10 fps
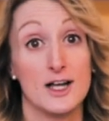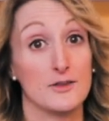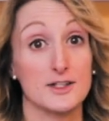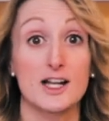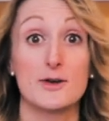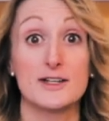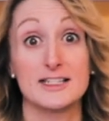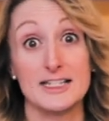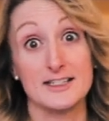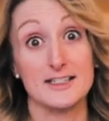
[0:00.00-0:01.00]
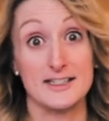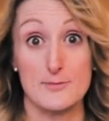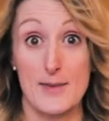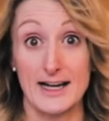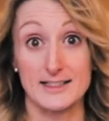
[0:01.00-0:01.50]
The slowest needs to
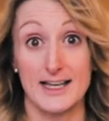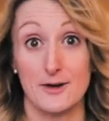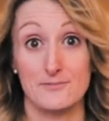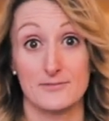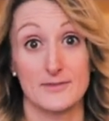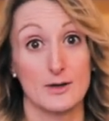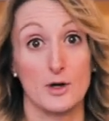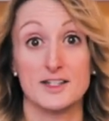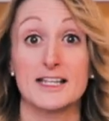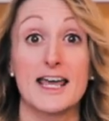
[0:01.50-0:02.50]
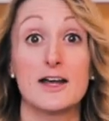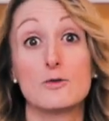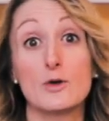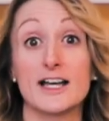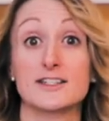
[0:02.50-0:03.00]
sit back down. Once
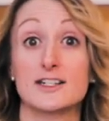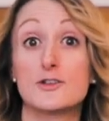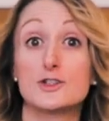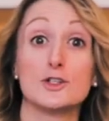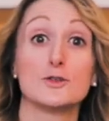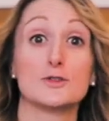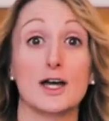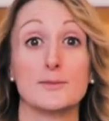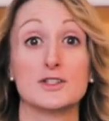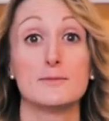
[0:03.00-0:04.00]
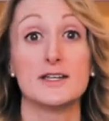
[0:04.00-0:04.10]
again, we ask another student to come to the